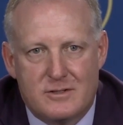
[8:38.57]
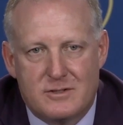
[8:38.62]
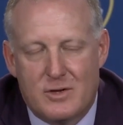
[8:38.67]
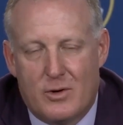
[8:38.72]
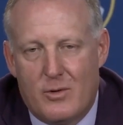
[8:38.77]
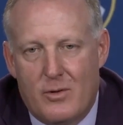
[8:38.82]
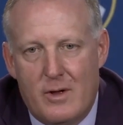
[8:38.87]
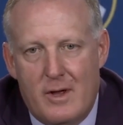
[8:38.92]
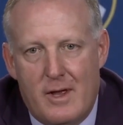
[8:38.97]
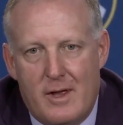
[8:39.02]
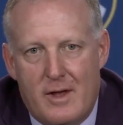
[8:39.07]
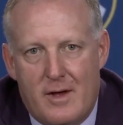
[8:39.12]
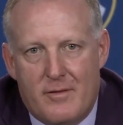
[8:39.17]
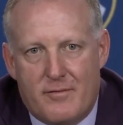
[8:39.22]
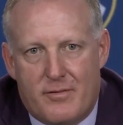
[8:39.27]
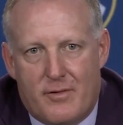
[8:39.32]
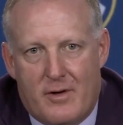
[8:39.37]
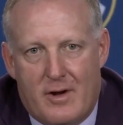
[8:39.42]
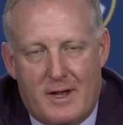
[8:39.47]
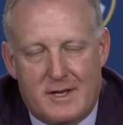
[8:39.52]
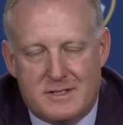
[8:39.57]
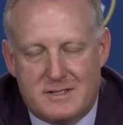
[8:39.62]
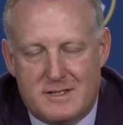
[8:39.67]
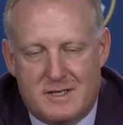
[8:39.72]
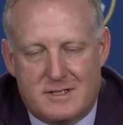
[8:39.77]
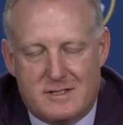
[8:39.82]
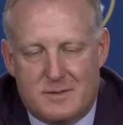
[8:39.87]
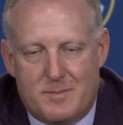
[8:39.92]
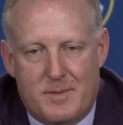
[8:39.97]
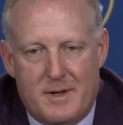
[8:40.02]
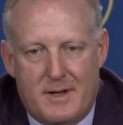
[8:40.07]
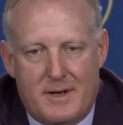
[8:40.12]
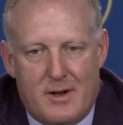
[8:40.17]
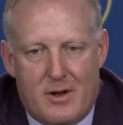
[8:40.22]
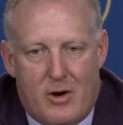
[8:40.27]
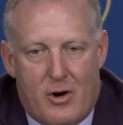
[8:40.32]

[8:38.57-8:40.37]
So for us, it's been